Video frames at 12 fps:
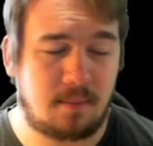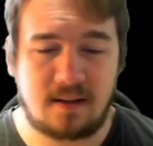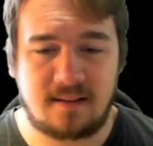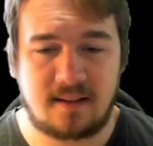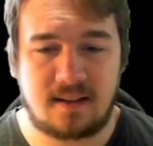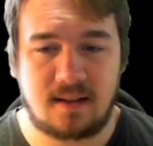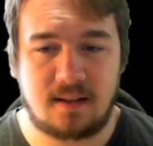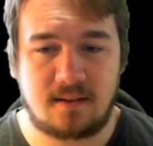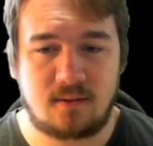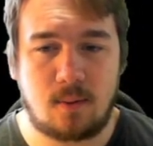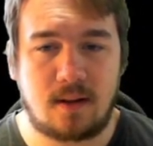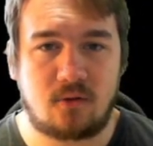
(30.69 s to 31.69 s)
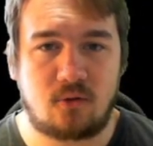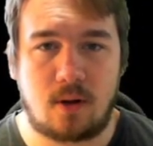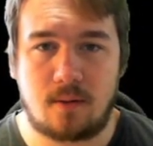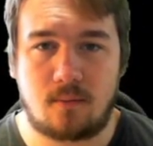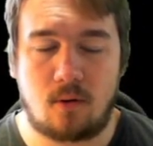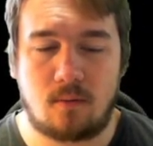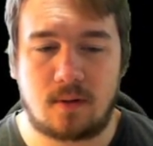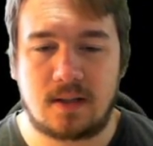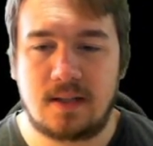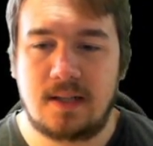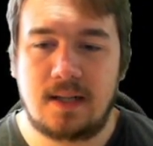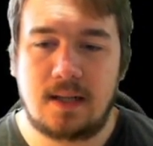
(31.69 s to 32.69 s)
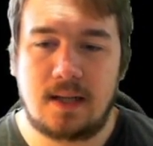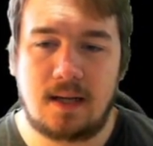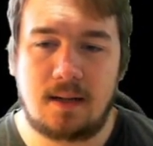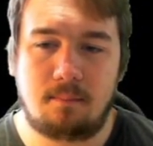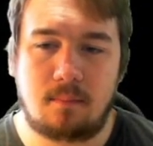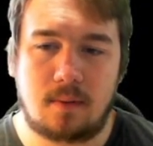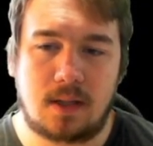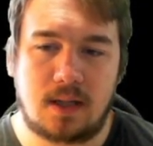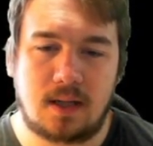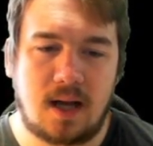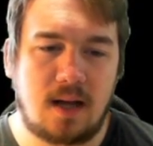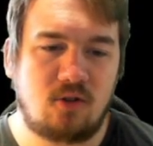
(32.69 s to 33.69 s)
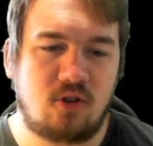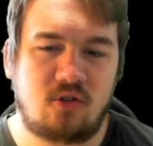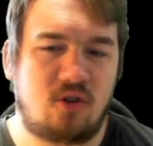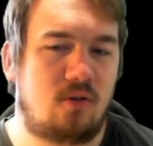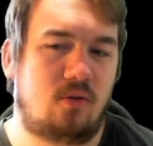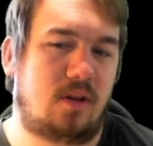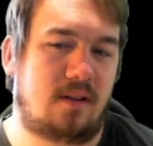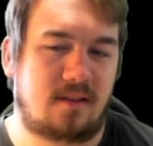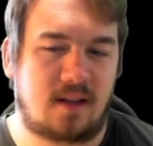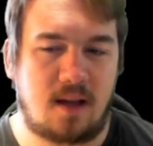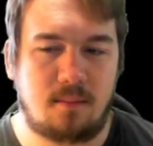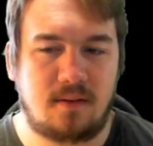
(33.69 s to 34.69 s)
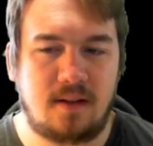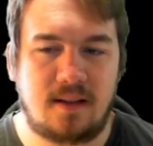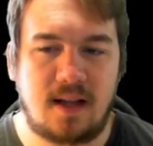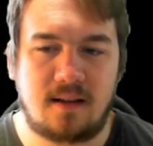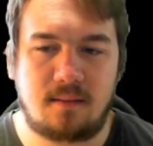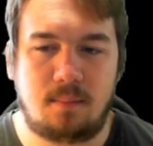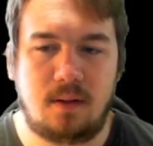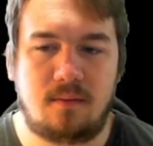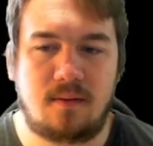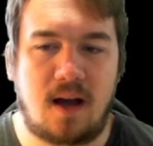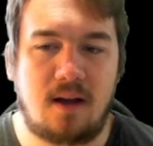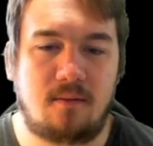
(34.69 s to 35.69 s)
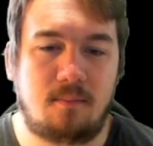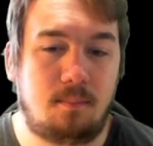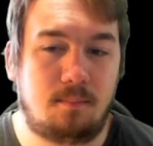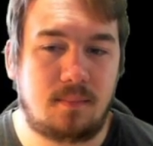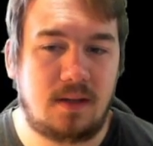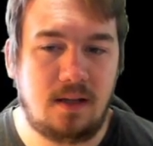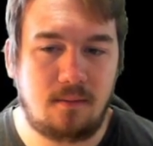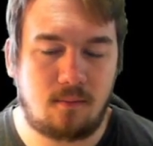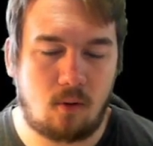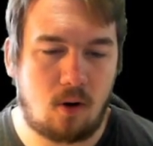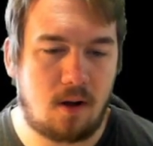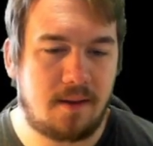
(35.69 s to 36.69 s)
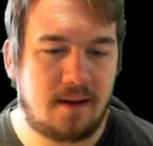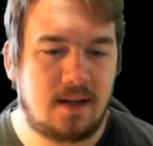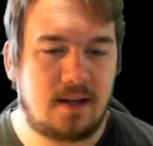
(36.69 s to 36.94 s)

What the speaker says: Basically, it's quite straightforward. I just show you this game. C takes b5, d4.